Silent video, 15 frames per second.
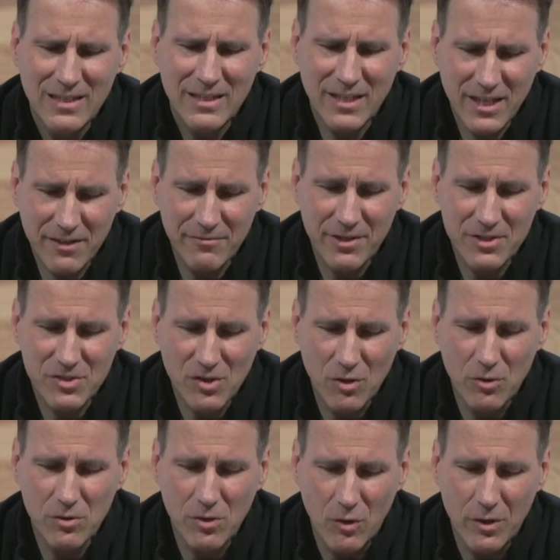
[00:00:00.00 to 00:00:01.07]
Give us,
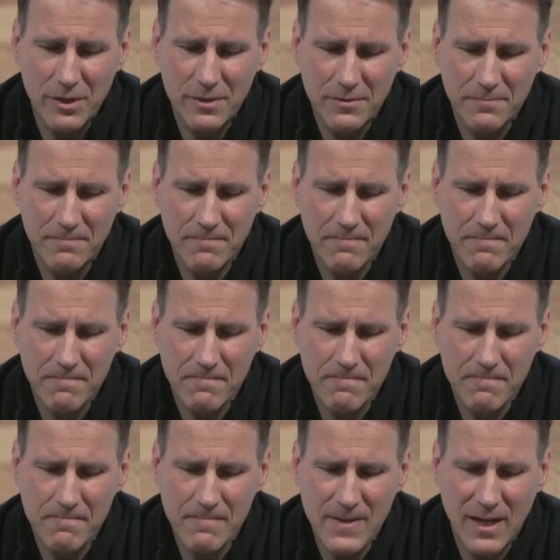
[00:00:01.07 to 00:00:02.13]
O Lord,
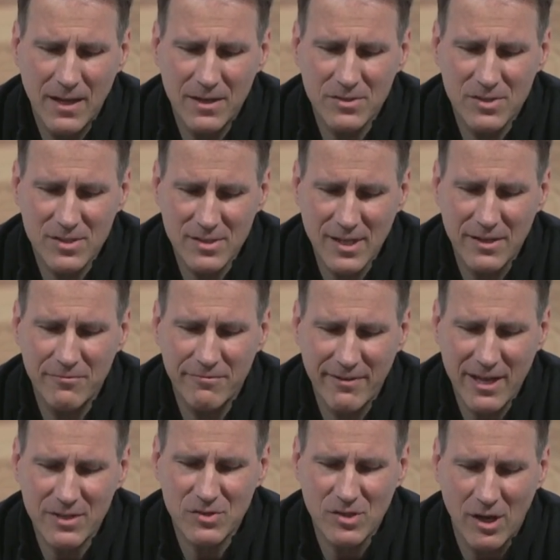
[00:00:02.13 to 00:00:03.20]
a
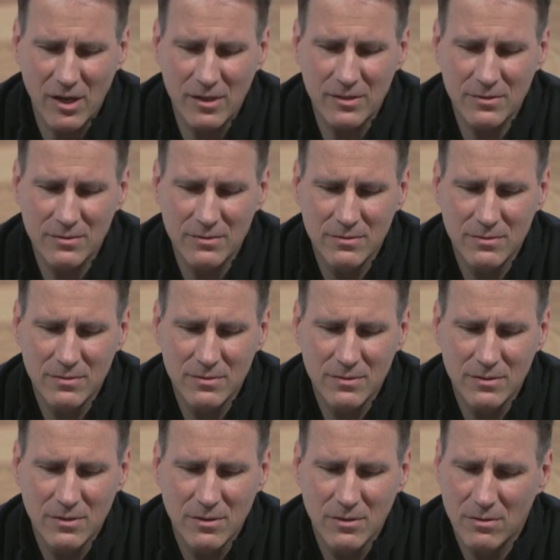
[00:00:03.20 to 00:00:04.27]
steadfast heart,
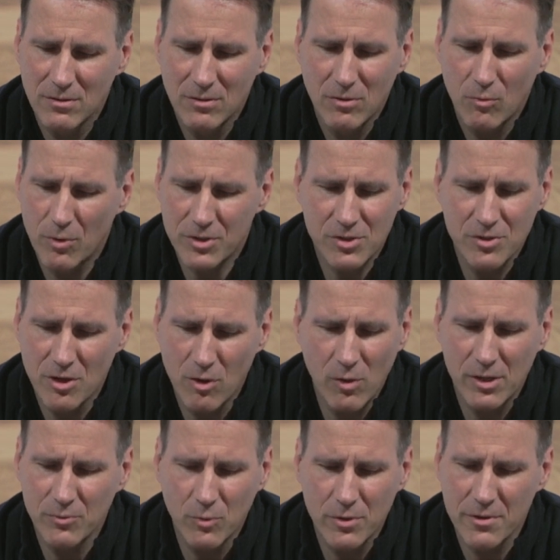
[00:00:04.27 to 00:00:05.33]
which no
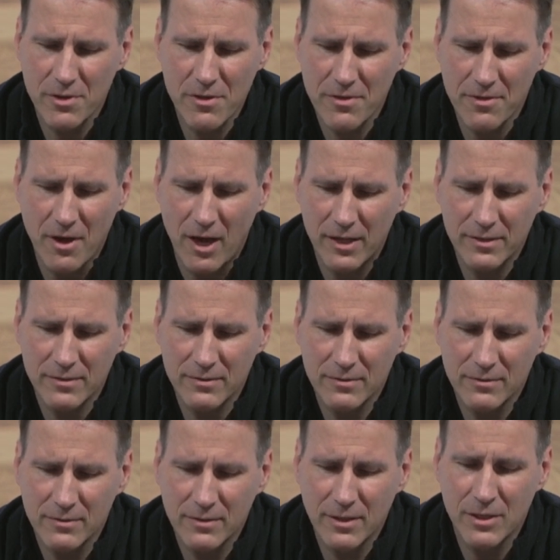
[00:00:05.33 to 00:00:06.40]
unworthy thought
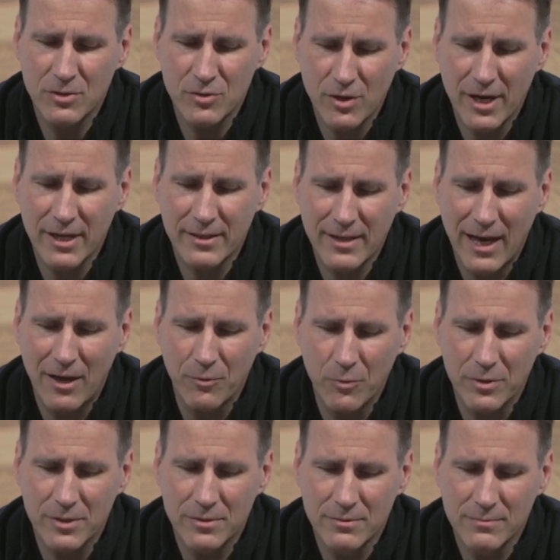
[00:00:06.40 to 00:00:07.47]
can drag
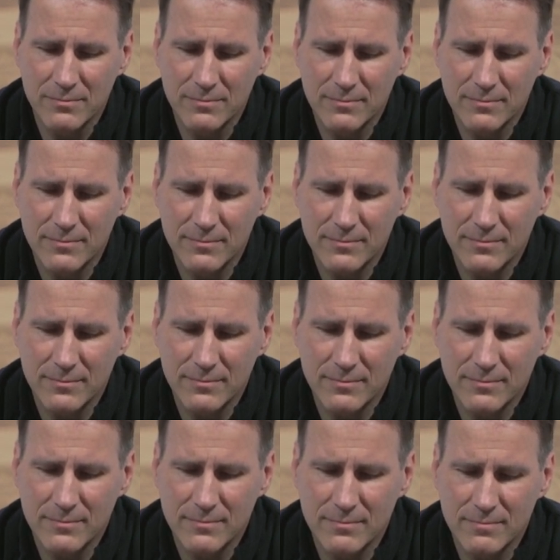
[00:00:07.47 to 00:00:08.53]
downward.
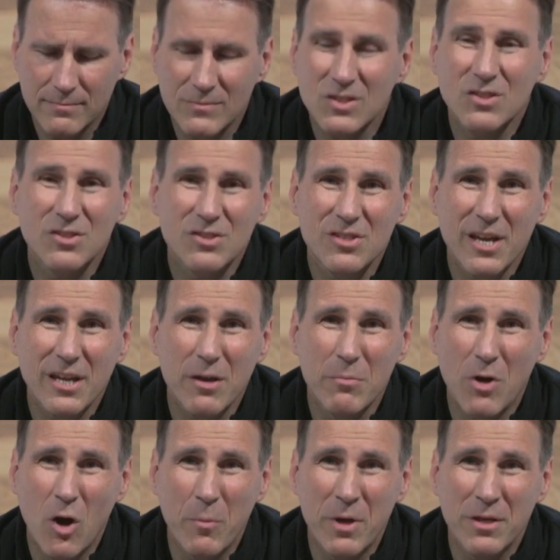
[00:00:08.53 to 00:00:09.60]
So just take a
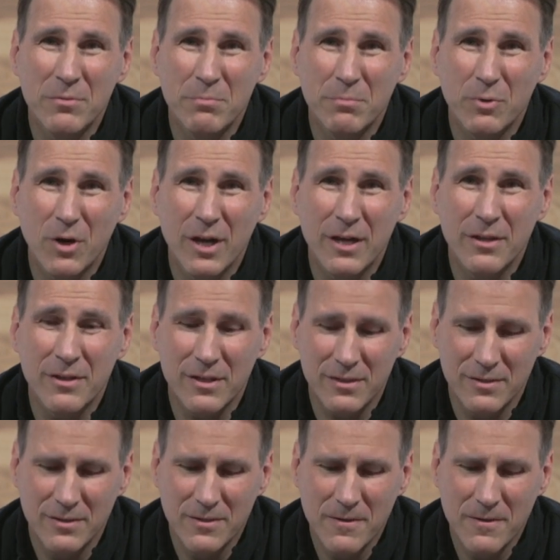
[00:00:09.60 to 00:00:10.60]
moment and pray that